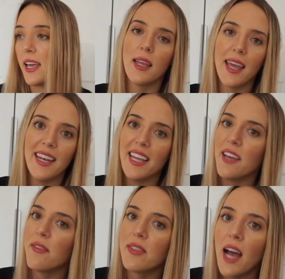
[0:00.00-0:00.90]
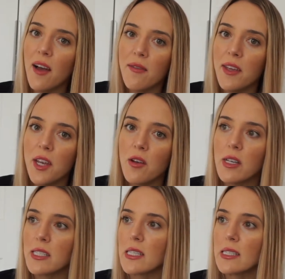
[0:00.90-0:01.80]
And if that video
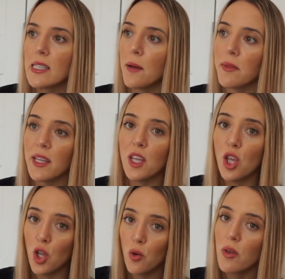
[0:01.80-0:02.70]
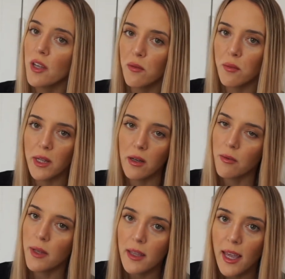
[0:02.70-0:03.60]
isn't something you can
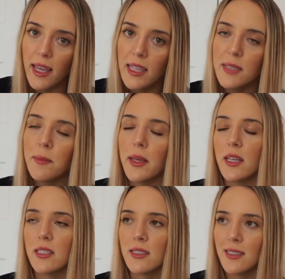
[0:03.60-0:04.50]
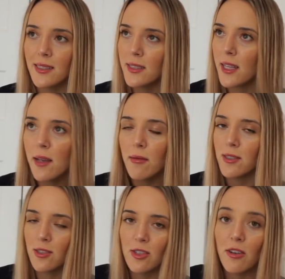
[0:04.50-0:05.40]
recreate because it was
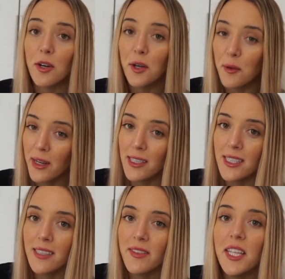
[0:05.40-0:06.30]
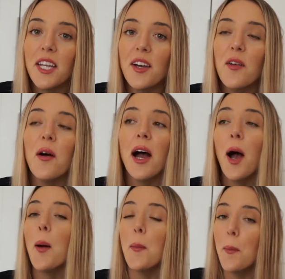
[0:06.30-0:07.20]
a little crazy video,
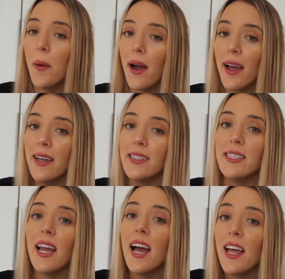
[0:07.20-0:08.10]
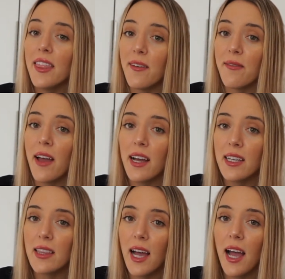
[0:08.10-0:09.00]
but the
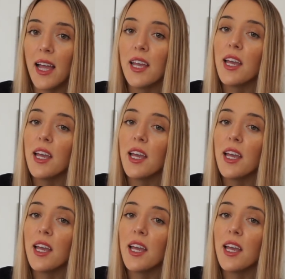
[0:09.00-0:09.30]
fact that